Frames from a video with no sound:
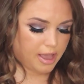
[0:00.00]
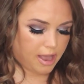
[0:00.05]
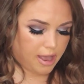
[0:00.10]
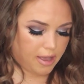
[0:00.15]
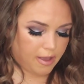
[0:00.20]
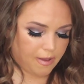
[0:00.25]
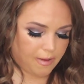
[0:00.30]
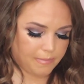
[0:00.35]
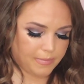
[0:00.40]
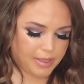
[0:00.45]

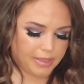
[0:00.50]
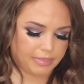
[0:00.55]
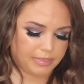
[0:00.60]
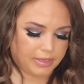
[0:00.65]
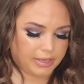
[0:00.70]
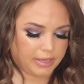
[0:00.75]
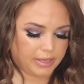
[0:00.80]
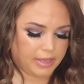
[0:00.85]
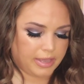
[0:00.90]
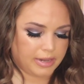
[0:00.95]

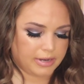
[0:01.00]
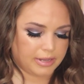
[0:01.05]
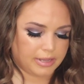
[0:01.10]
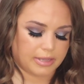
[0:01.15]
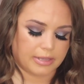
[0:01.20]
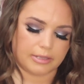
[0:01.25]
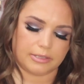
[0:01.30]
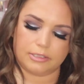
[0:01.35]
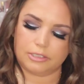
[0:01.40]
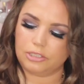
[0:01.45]
And
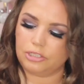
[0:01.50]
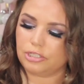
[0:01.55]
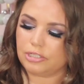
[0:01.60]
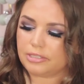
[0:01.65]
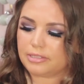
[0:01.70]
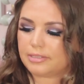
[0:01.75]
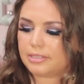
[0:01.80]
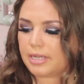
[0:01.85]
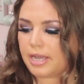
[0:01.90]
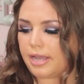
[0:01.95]
then
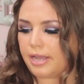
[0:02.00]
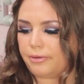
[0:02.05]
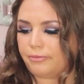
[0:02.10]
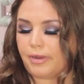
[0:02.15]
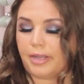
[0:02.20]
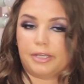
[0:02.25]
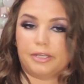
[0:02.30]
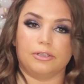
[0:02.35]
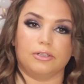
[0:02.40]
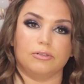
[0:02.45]
just a
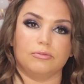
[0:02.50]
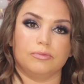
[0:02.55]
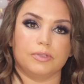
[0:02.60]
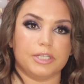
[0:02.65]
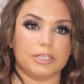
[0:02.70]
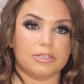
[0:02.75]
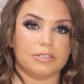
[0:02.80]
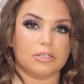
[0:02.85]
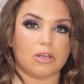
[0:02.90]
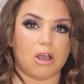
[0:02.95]
regular
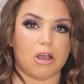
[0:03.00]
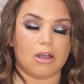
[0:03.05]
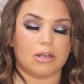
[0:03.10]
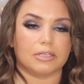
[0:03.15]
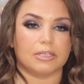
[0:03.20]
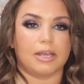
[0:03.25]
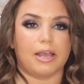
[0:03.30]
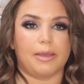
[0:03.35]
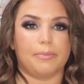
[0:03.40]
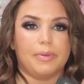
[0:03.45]

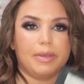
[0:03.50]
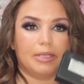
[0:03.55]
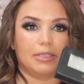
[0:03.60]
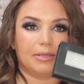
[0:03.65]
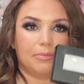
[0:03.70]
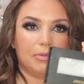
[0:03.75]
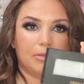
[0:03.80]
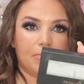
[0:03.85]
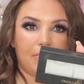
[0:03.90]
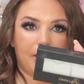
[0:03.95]
restock, I
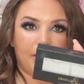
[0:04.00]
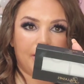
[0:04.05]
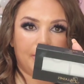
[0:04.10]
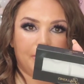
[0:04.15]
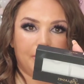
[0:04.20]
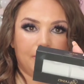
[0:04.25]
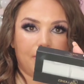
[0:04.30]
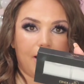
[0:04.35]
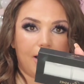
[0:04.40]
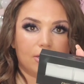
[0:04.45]
picked up the
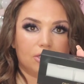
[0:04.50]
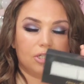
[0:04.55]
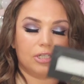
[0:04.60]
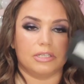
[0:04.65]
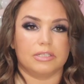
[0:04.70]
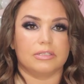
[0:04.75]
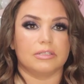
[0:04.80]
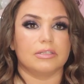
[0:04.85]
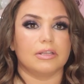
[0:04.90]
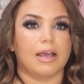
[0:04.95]
Miami
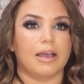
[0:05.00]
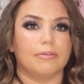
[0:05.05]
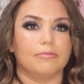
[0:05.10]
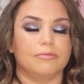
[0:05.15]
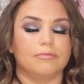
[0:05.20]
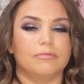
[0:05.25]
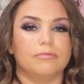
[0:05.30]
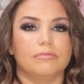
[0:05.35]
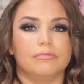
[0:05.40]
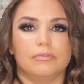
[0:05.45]
lashes.
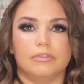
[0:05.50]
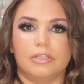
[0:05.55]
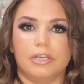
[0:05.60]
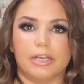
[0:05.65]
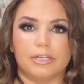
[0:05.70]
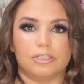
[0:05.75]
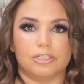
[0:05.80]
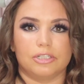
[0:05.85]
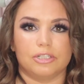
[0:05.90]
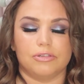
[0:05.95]
I've
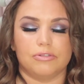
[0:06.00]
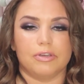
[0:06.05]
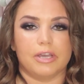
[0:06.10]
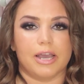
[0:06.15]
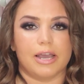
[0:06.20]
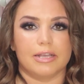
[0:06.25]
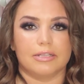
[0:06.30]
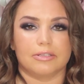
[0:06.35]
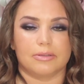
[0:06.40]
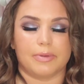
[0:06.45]
gushed to you
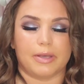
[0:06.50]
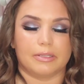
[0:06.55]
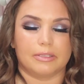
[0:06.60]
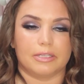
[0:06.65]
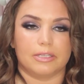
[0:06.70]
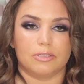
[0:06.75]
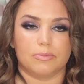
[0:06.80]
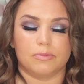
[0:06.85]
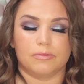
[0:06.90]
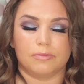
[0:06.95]
guys about
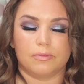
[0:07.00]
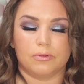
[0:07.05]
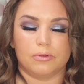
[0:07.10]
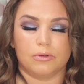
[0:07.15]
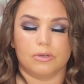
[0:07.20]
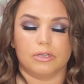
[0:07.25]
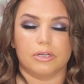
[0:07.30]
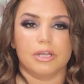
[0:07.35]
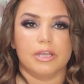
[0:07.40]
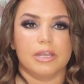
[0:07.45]
these
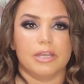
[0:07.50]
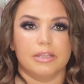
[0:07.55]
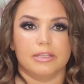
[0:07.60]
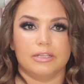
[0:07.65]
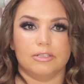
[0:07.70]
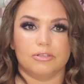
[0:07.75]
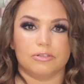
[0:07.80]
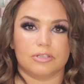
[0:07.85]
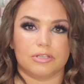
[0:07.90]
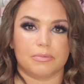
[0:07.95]
before.
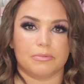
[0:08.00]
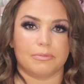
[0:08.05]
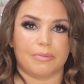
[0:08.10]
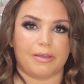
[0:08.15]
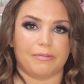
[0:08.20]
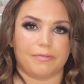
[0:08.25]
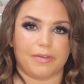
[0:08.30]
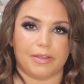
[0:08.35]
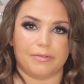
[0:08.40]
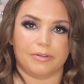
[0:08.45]
These are some of
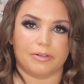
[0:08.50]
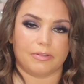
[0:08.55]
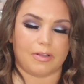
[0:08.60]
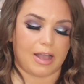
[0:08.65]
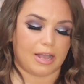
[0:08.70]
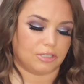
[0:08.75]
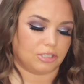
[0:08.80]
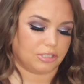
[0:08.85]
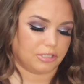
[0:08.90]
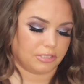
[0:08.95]
my favorite
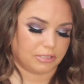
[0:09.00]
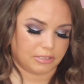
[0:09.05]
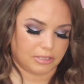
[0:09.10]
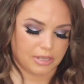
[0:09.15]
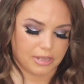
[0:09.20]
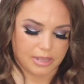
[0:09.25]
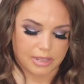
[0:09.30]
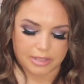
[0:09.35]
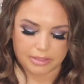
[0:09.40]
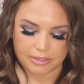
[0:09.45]
lashes.
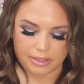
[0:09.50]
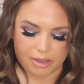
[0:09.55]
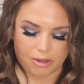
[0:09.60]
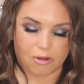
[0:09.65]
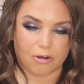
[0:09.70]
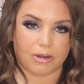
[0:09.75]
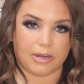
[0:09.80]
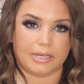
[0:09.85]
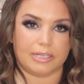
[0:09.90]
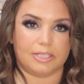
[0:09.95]
They
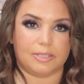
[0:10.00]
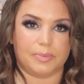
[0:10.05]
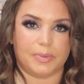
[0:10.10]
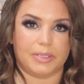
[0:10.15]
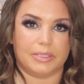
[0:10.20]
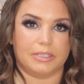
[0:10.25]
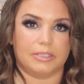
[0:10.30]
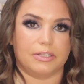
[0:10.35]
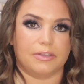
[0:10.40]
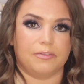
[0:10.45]
are
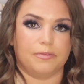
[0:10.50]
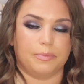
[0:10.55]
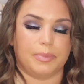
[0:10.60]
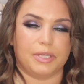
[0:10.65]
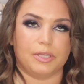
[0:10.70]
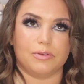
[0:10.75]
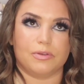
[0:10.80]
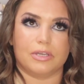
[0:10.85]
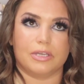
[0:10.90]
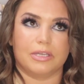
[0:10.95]
expensive,
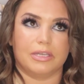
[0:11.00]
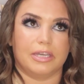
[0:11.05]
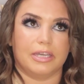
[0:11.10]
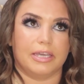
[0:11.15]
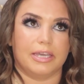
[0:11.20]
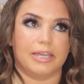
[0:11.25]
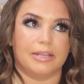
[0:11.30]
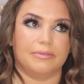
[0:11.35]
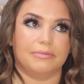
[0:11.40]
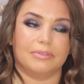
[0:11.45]
but you can
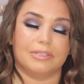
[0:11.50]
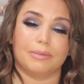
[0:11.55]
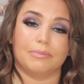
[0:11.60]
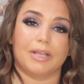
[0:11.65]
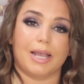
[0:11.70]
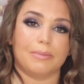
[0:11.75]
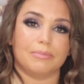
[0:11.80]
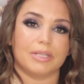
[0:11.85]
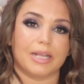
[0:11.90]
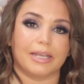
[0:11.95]
get,
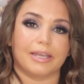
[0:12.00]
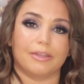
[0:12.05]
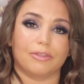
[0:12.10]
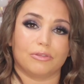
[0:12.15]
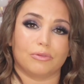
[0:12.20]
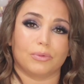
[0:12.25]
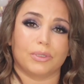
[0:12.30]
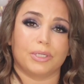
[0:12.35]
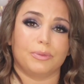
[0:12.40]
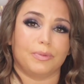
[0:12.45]
sometimes I
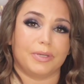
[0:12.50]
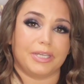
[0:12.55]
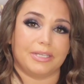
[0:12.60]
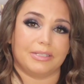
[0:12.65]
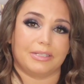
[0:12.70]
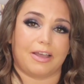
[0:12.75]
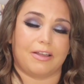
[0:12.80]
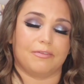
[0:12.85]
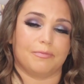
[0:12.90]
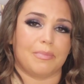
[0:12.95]
get 3
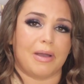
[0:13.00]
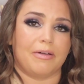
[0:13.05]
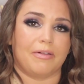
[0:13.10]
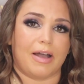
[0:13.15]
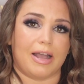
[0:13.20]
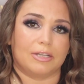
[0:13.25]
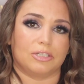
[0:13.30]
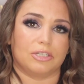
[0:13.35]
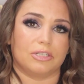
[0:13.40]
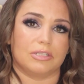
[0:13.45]
weeks out of my
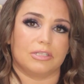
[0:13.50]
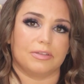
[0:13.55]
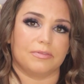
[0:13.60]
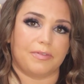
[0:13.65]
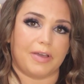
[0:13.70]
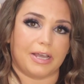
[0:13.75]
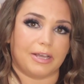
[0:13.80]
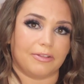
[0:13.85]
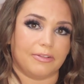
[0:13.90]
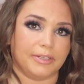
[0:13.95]
lashes
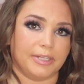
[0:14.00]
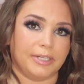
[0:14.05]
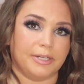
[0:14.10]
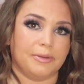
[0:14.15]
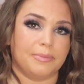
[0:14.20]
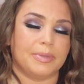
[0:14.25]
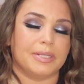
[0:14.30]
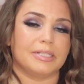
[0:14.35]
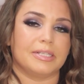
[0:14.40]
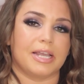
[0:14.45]
if I clean
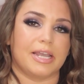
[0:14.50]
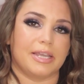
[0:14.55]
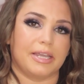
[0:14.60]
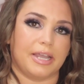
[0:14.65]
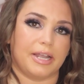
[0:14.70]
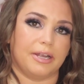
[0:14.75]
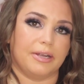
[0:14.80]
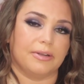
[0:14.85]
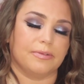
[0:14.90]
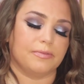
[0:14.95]
them and take
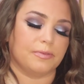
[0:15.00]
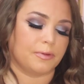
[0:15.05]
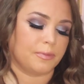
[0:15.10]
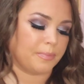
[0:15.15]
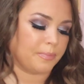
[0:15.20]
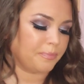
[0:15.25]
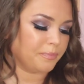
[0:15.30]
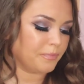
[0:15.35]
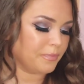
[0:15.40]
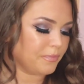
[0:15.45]
care of
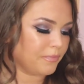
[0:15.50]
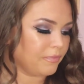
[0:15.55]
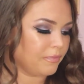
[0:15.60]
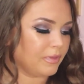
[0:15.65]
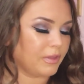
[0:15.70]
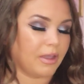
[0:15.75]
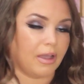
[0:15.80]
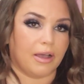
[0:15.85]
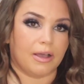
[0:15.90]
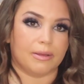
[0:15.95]
them.
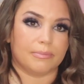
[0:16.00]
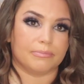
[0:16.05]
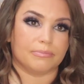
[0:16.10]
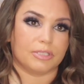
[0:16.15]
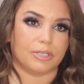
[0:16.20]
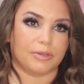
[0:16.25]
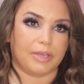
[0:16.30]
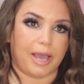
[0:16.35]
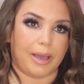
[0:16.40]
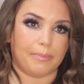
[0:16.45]

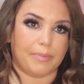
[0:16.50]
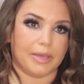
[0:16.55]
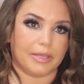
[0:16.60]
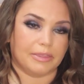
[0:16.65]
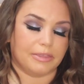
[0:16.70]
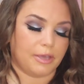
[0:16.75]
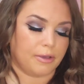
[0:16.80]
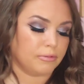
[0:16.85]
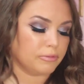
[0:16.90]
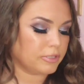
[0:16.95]
So yeah, I
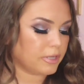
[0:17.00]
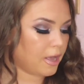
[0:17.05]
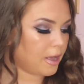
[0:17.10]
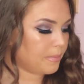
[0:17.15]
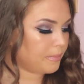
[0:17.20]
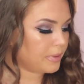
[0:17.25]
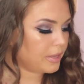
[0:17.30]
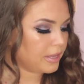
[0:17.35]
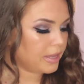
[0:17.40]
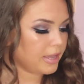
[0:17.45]
picked those
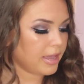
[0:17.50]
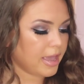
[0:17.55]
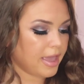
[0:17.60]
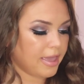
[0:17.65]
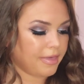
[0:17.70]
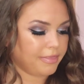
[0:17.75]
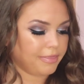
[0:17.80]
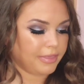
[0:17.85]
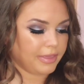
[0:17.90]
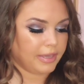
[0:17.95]
up.
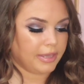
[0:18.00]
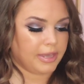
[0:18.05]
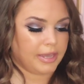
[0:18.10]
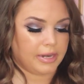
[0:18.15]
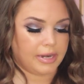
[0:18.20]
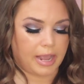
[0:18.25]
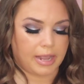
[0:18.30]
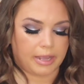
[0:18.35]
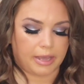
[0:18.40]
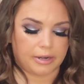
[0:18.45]
And
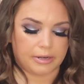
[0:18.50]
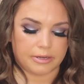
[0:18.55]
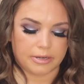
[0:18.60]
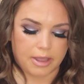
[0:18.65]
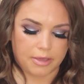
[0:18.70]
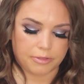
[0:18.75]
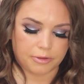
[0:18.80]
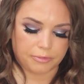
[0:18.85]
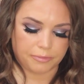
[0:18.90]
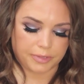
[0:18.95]
then I got
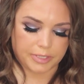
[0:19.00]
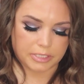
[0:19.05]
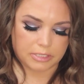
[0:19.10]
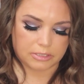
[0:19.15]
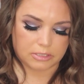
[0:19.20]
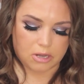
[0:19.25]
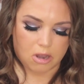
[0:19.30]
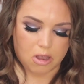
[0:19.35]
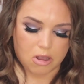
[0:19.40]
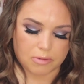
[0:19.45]
another
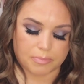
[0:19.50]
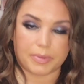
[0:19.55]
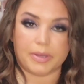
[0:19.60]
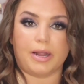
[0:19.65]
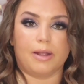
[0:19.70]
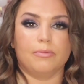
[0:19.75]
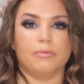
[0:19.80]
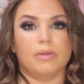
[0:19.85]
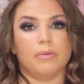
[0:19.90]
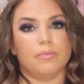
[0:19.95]
restock,
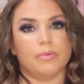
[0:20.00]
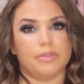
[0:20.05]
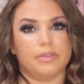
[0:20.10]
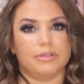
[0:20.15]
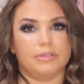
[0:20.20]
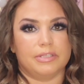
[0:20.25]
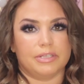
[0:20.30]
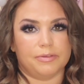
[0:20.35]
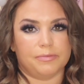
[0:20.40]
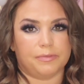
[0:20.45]
but I went with
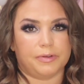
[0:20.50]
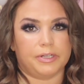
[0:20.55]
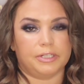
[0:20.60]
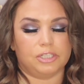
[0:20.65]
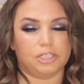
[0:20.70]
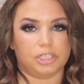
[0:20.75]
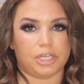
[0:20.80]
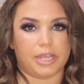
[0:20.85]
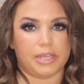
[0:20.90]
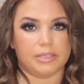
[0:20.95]
a
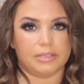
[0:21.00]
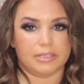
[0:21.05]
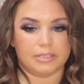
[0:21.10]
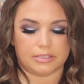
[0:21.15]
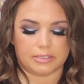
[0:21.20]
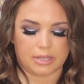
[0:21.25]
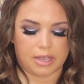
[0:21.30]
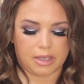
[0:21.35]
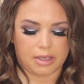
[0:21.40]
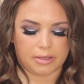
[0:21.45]
different shade
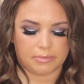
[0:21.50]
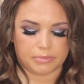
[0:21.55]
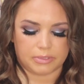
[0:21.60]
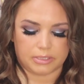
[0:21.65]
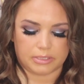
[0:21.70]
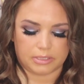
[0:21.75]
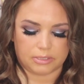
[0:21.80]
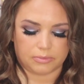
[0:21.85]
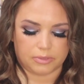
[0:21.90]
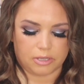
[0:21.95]
this time
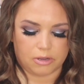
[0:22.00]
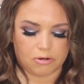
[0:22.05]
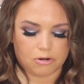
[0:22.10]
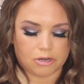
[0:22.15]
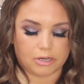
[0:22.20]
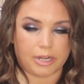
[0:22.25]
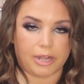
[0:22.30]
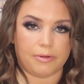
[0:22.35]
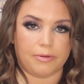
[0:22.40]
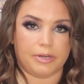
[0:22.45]
since we
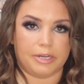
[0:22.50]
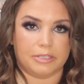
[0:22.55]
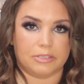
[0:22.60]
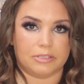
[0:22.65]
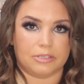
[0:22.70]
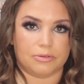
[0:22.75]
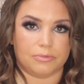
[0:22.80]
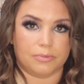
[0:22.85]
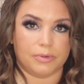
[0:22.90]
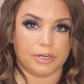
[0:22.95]
are going
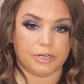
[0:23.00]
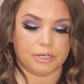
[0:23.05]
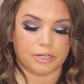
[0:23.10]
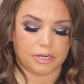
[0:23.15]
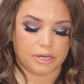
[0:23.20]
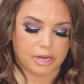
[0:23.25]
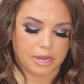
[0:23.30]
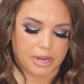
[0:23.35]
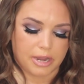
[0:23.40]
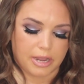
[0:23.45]
into
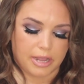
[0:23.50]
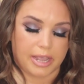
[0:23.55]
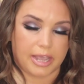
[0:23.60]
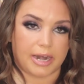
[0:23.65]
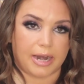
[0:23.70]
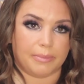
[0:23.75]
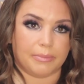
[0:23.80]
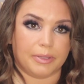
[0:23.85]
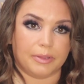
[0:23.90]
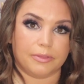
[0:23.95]
winter,
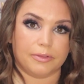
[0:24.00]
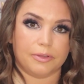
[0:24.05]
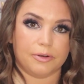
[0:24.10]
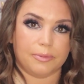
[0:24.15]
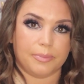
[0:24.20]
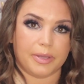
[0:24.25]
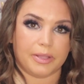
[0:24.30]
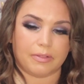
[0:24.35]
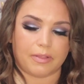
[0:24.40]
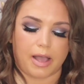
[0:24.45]
and I'm a
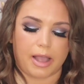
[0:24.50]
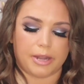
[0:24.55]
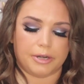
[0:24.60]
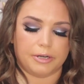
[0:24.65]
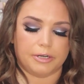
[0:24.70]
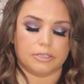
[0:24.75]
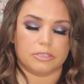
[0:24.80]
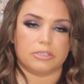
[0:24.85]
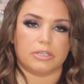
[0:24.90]
little bit lighter.